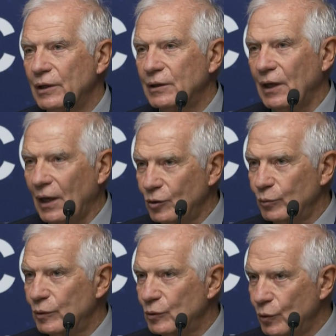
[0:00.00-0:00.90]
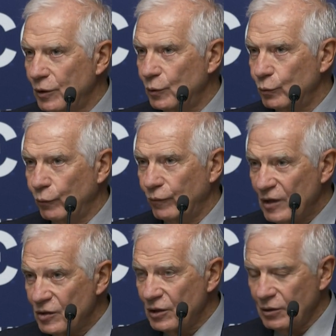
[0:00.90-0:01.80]
that I had the opportunity to
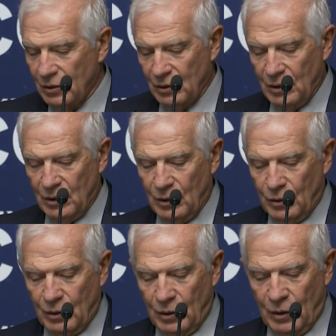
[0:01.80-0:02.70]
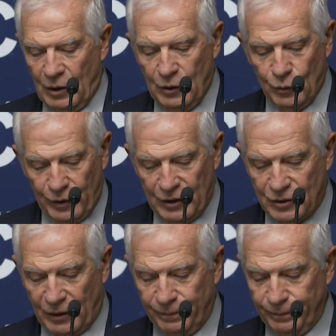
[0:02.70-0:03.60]
visit in Odessa.